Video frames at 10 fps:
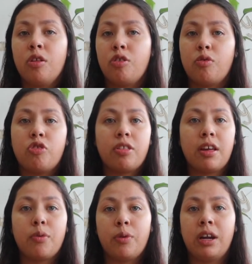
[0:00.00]
So
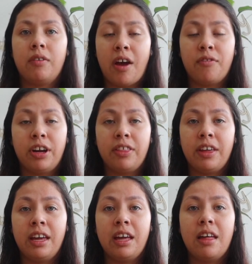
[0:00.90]
just get rid of
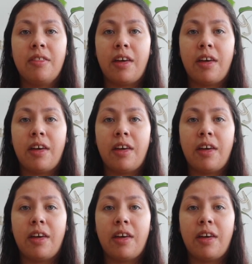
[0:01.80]
everything